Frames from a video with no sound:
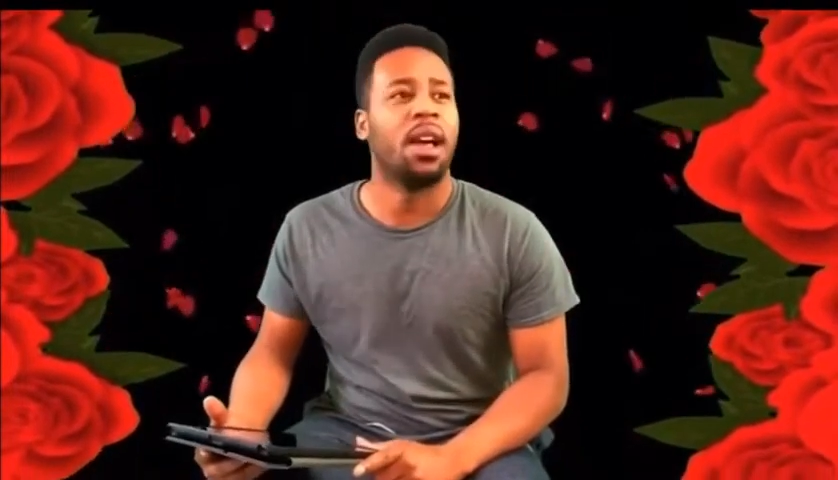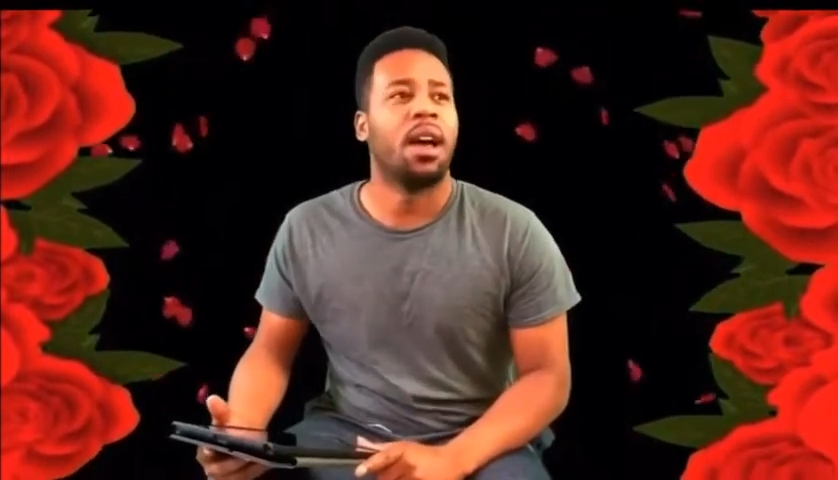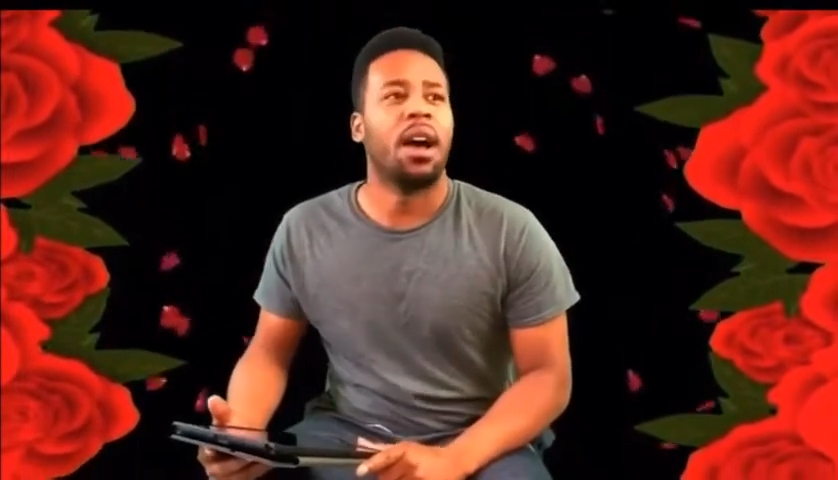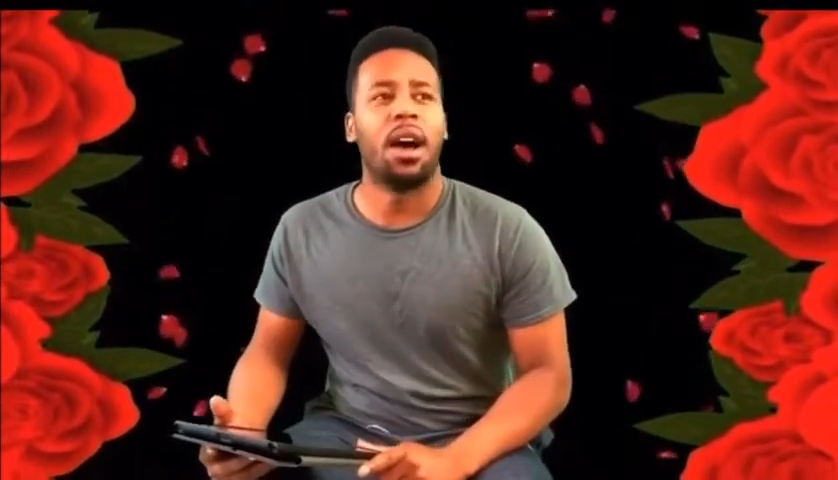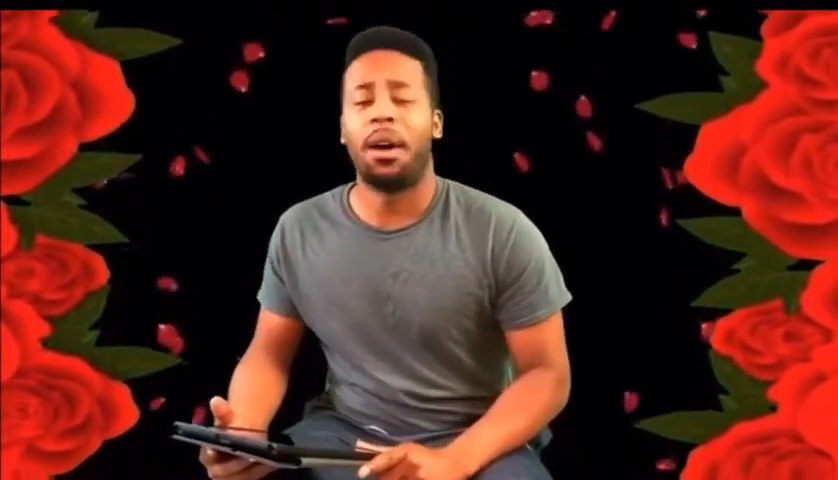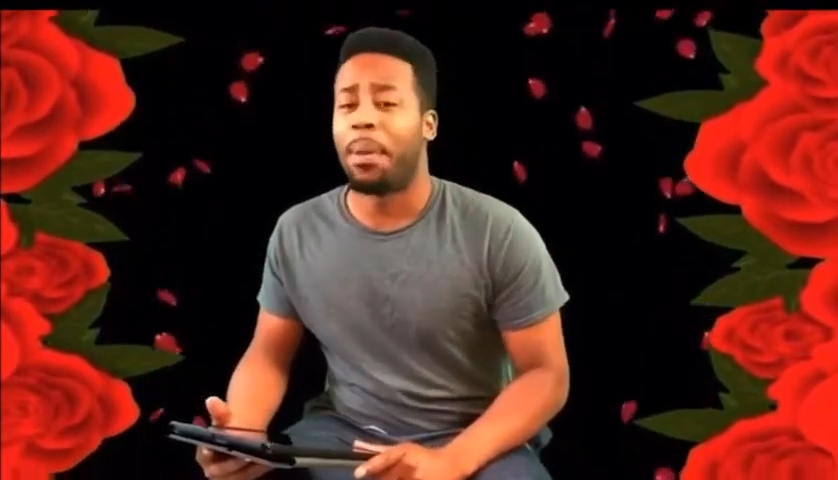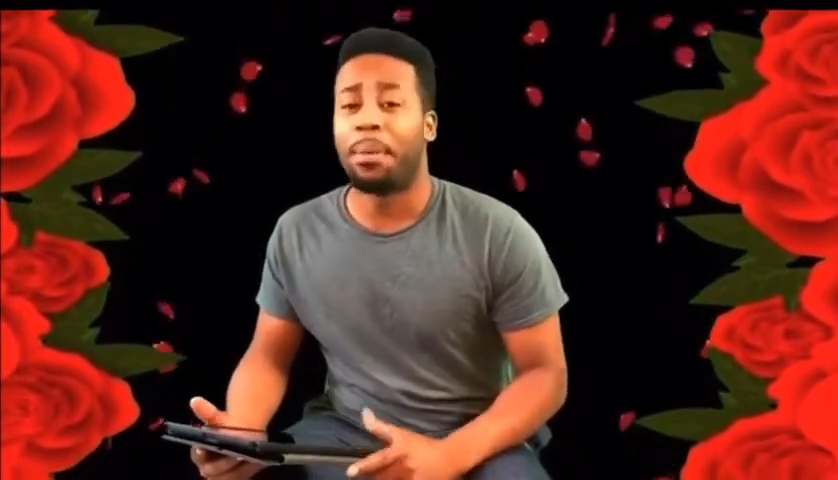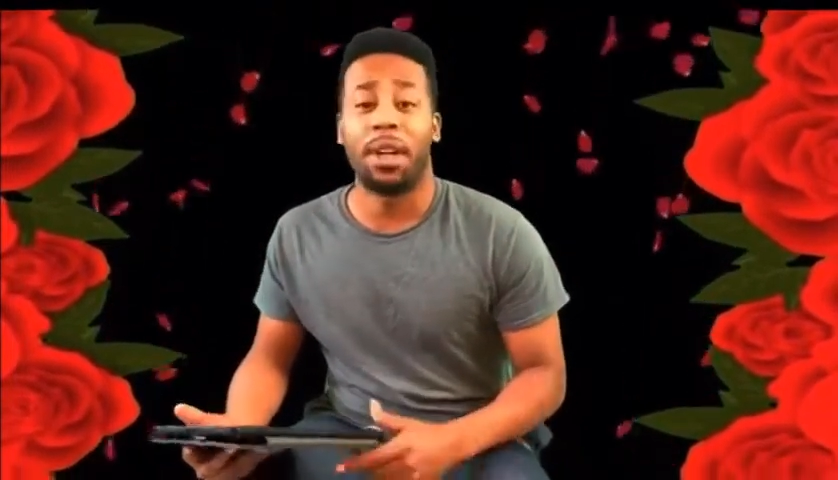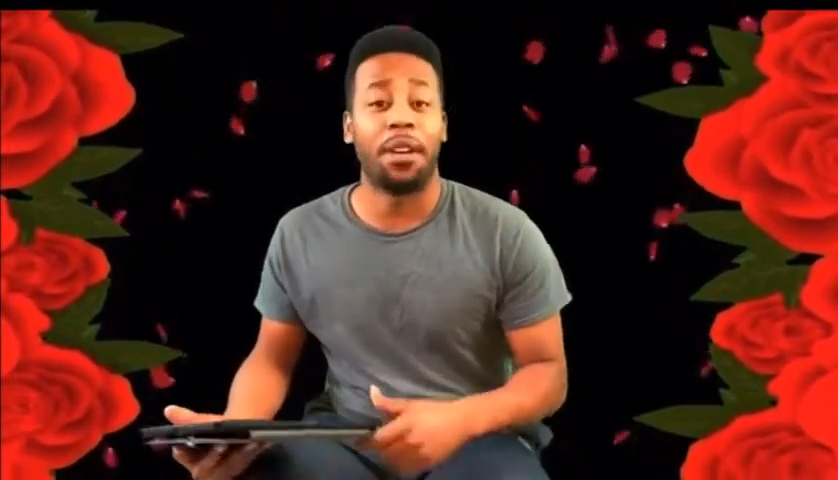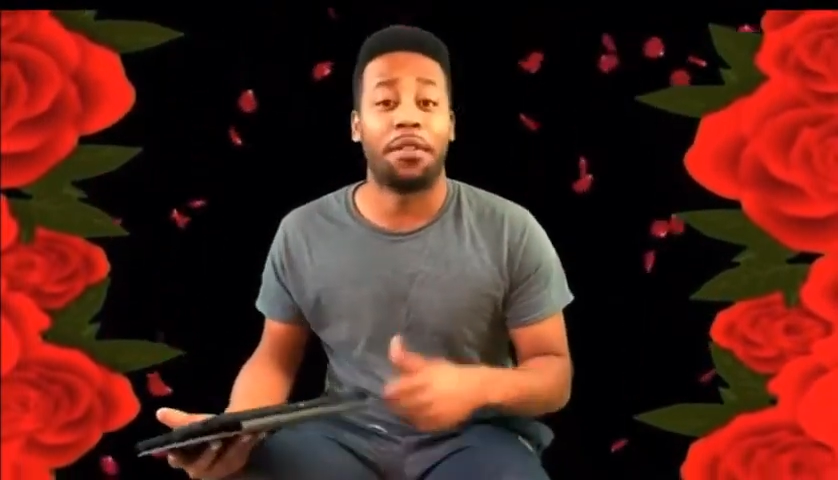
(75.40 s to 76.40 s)
I'm
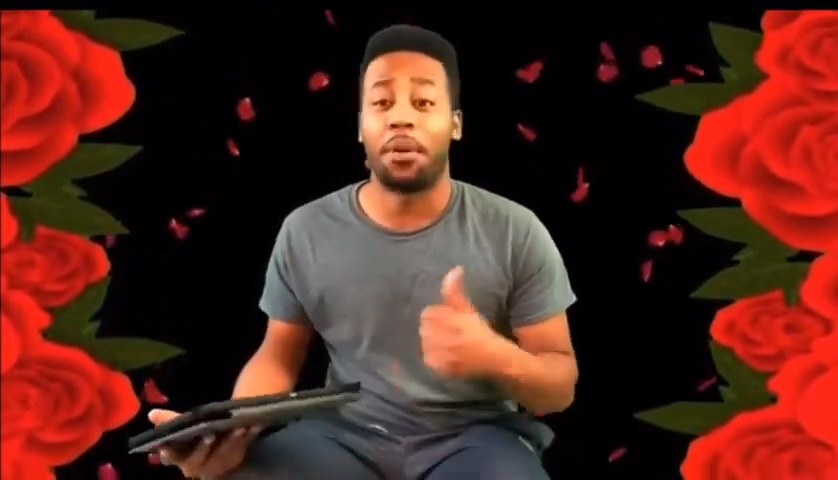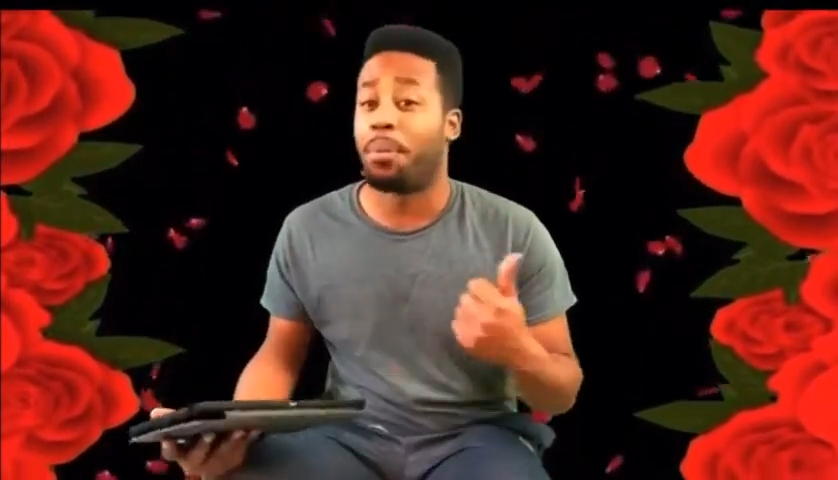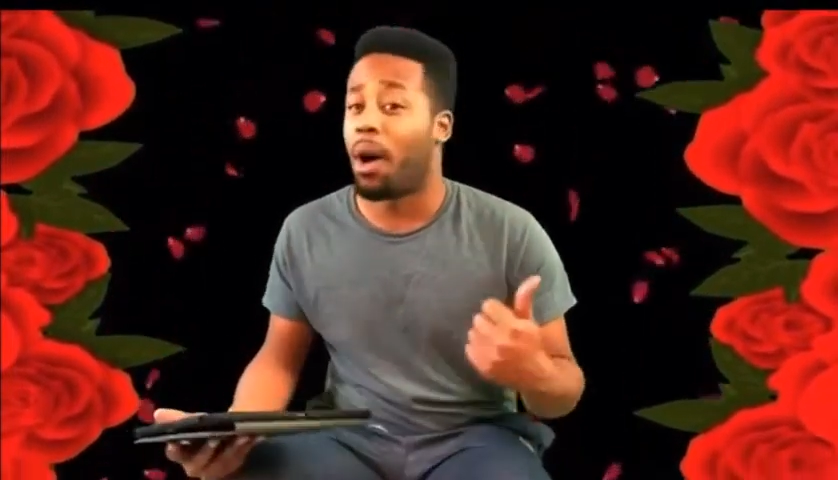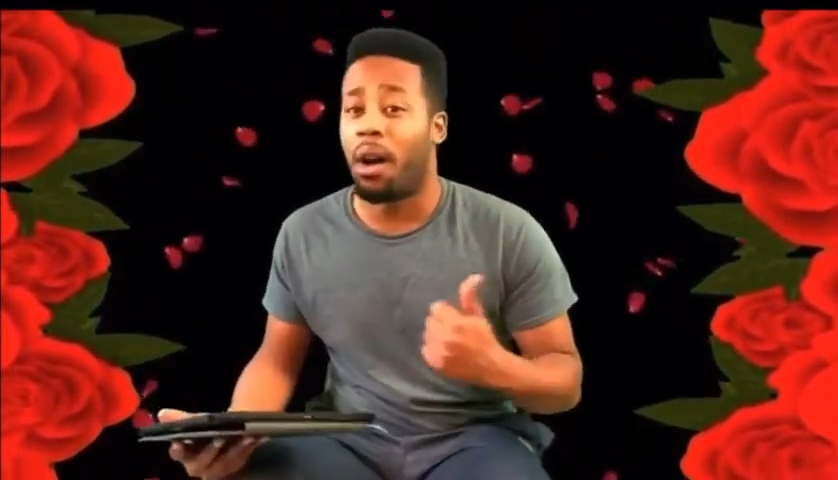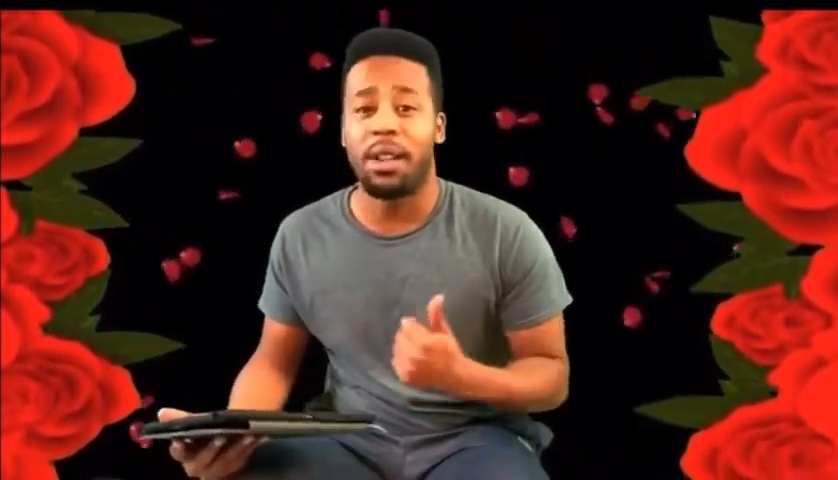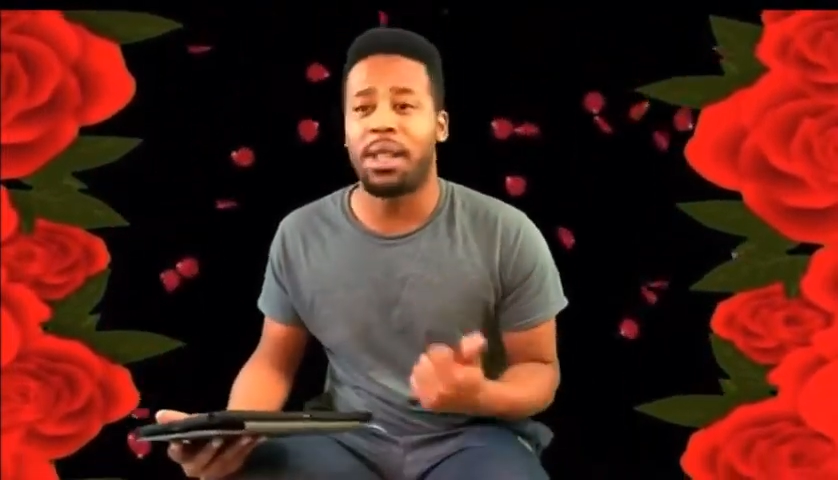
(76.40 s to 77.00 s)
looking for bars.